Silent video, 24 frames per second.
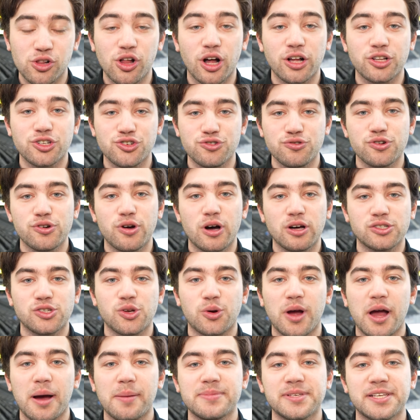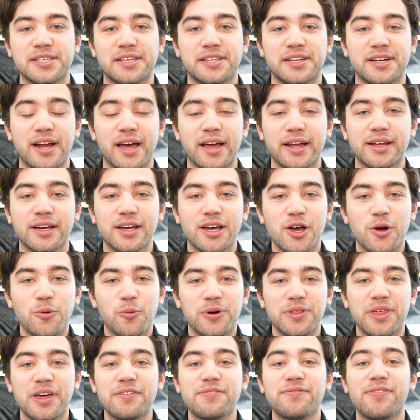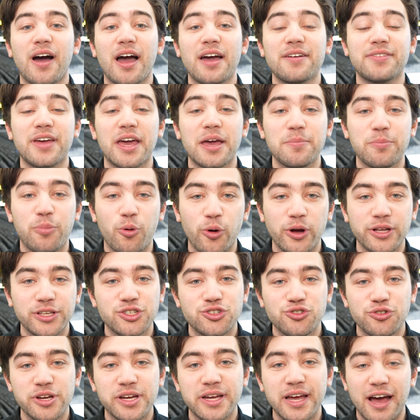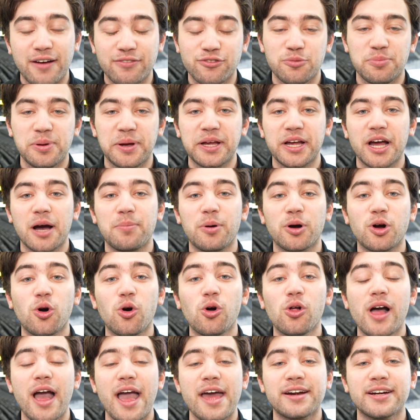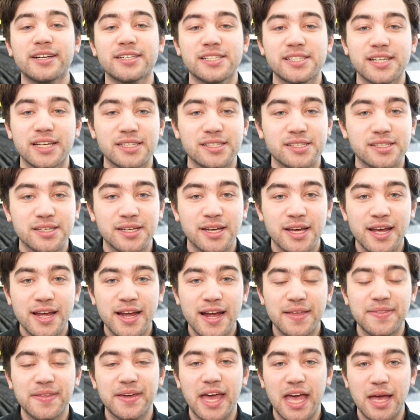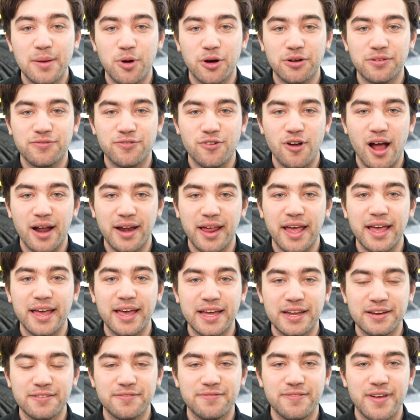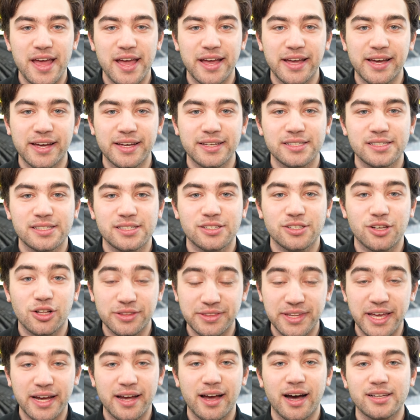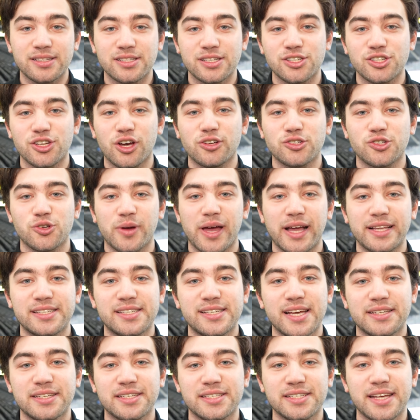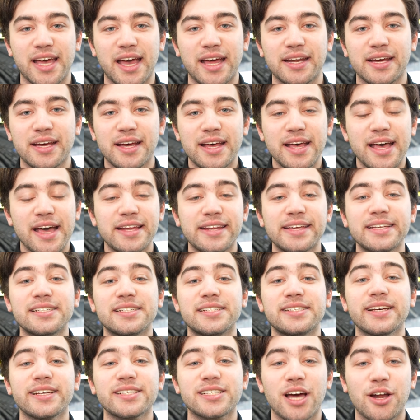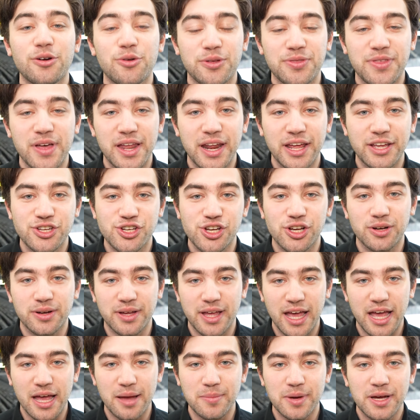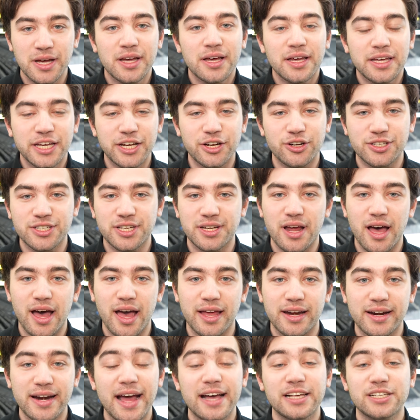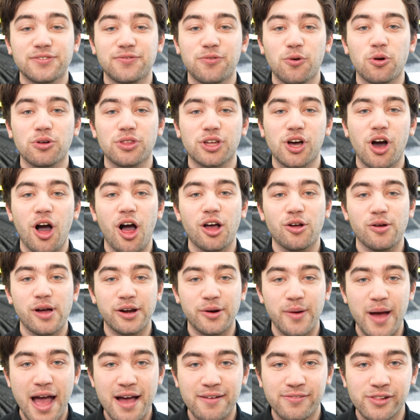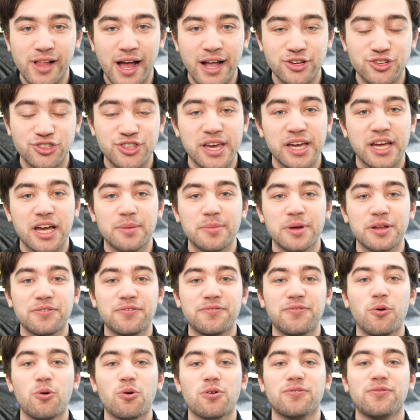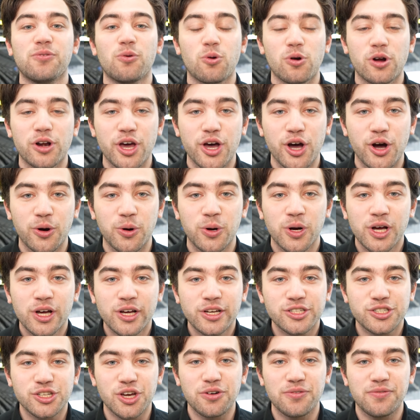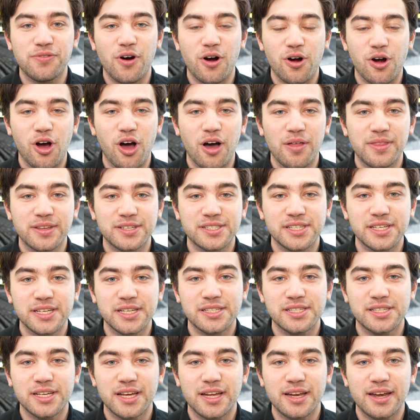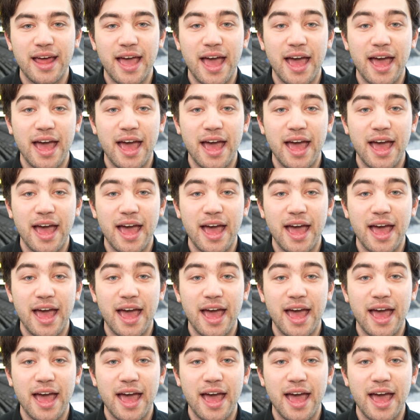Claude Giroux also comes into tonight with a five game point streak after picking up a goal and an assist in the game on Friday in Vegas. Nick Cousins also gets set to skate in his 600th NHL game here tonight. And as for the Colorado Avalanche, they come in 4 4 0 so far on the season.